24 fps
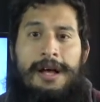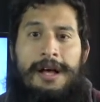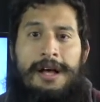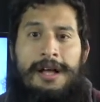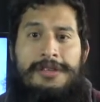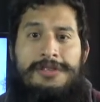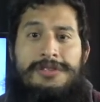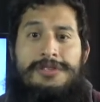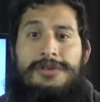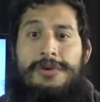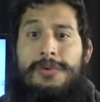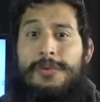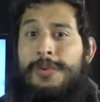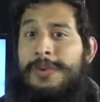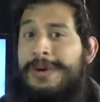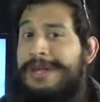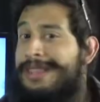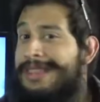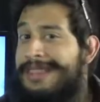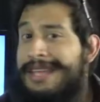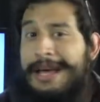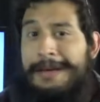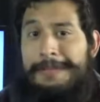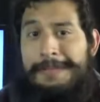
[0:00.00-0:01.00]
So
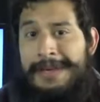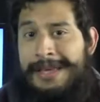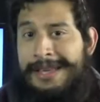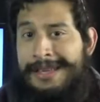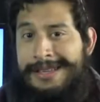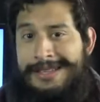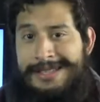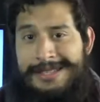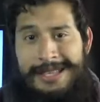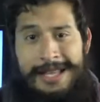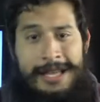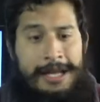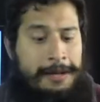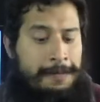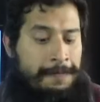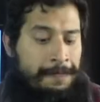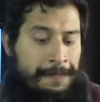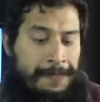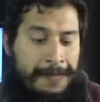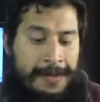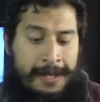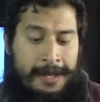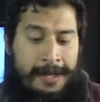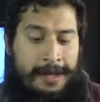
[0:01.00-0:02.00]
with that being said,
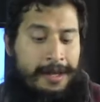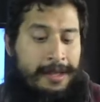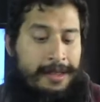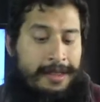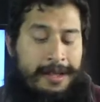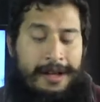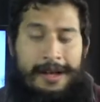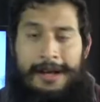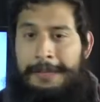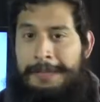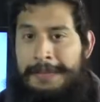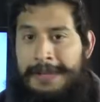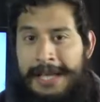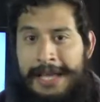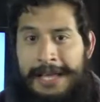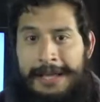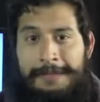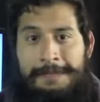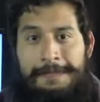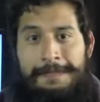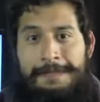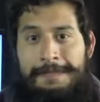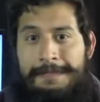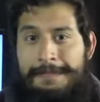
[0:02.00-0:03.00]
the
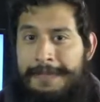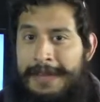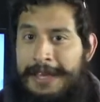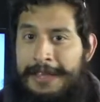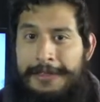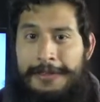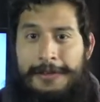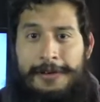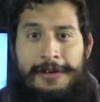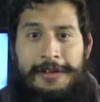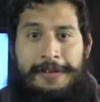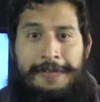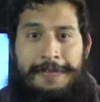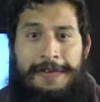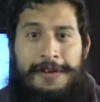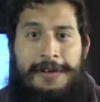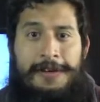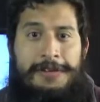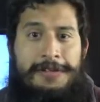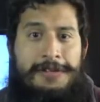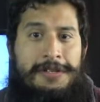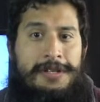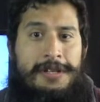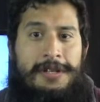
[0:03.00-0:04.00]
update, May
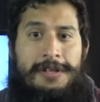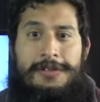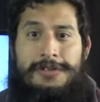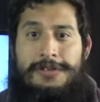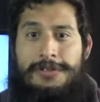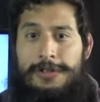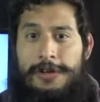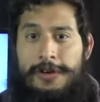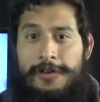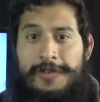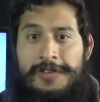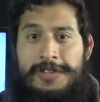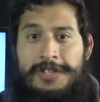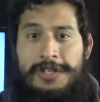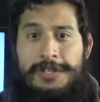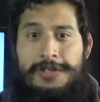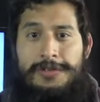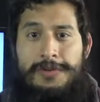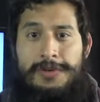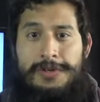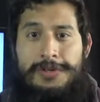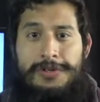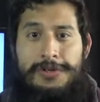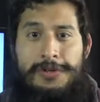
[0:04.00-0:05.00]
31st, services
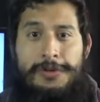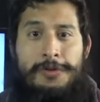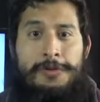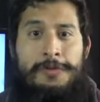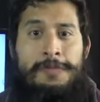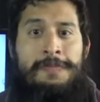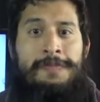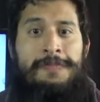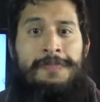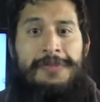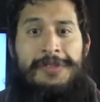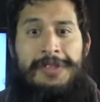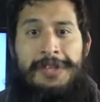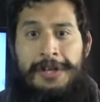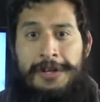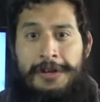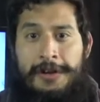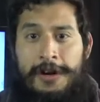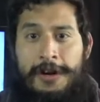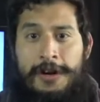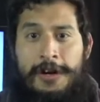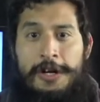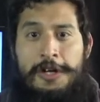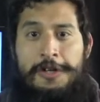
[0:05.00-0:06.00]
resume. The
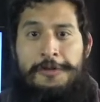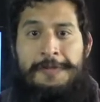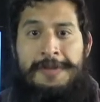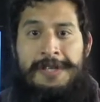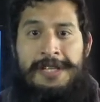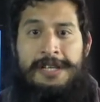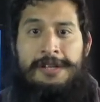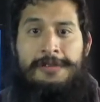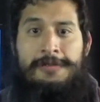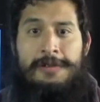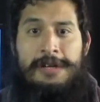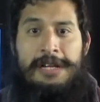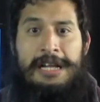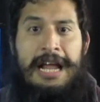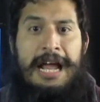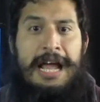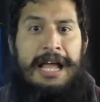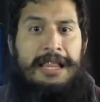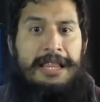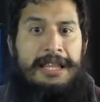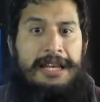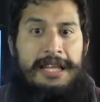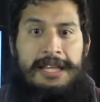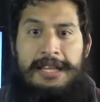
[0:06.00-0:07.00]
encouragement and
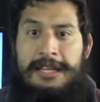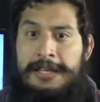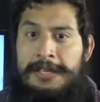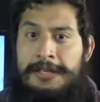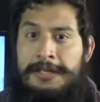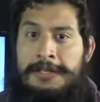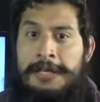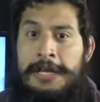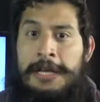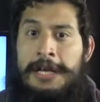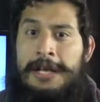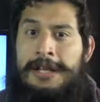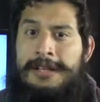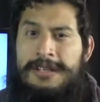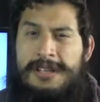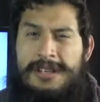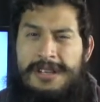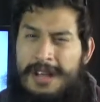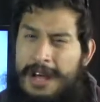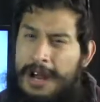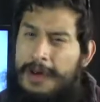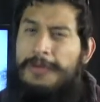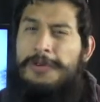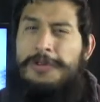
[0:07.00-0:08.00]
reality is to
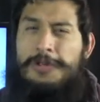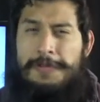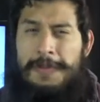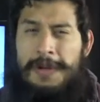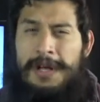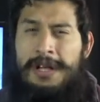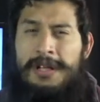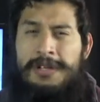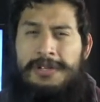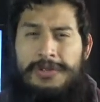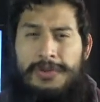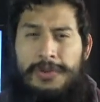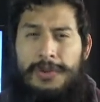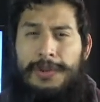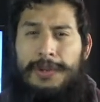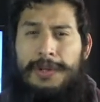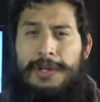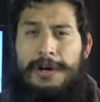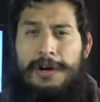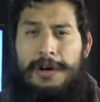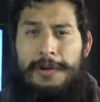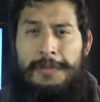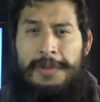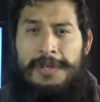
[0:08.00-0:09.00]
not respond to
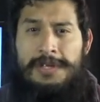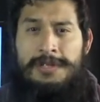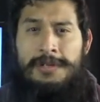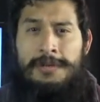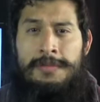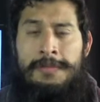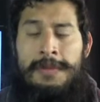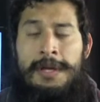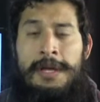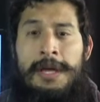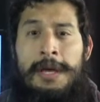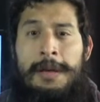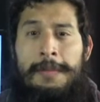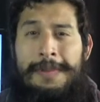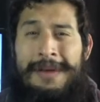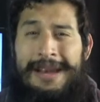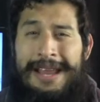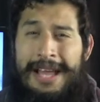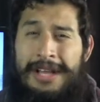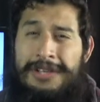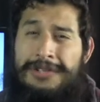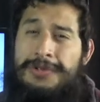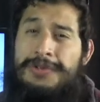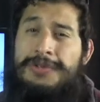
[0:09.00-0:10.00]
alarmism, but
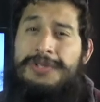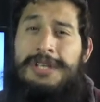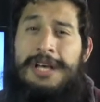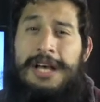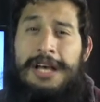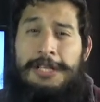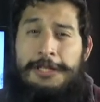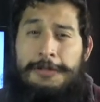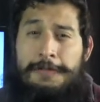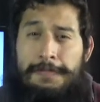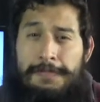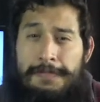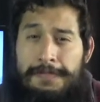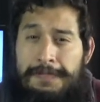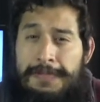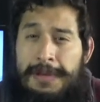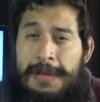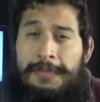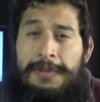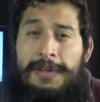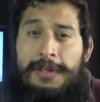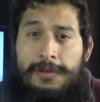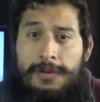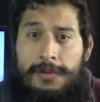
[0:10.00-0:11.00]
exercise
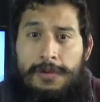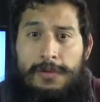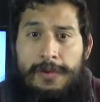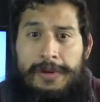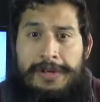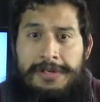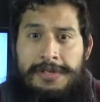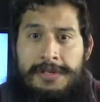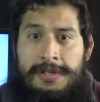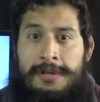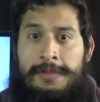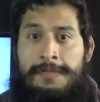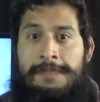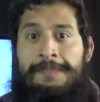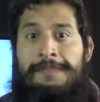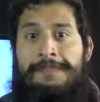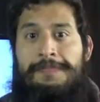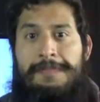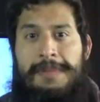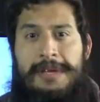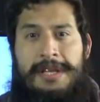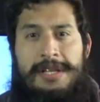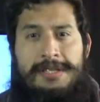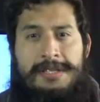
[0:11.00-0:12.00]
biblical
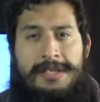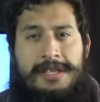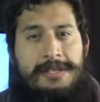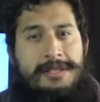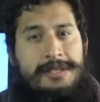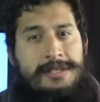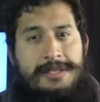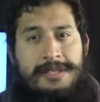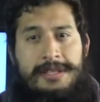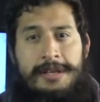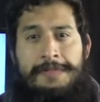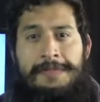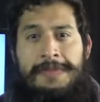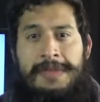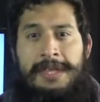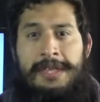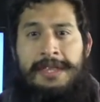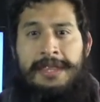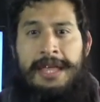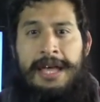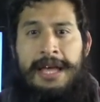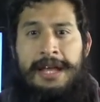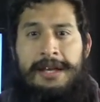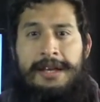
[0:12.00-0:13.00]
wisdom, because this is something
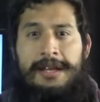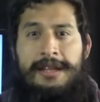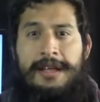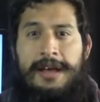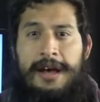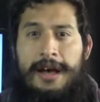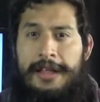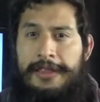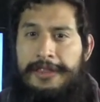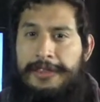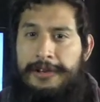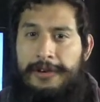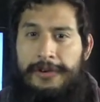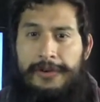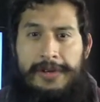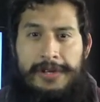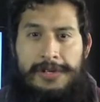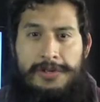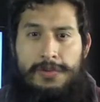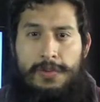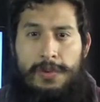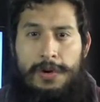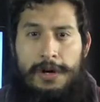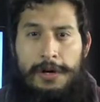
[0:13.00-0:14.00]
that God through
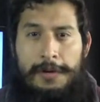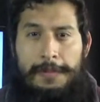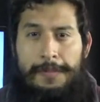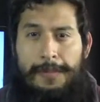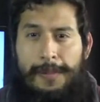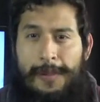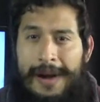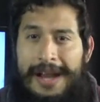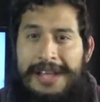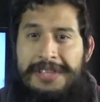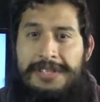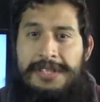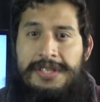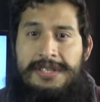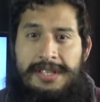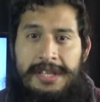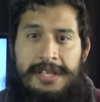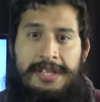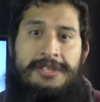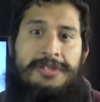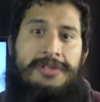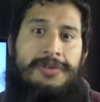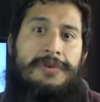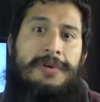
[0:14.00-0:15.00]
His Word presses
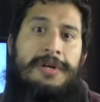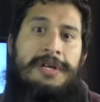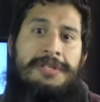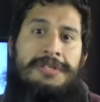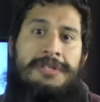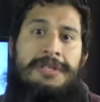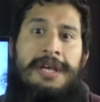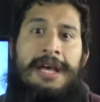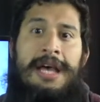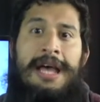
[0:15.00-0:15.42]
into us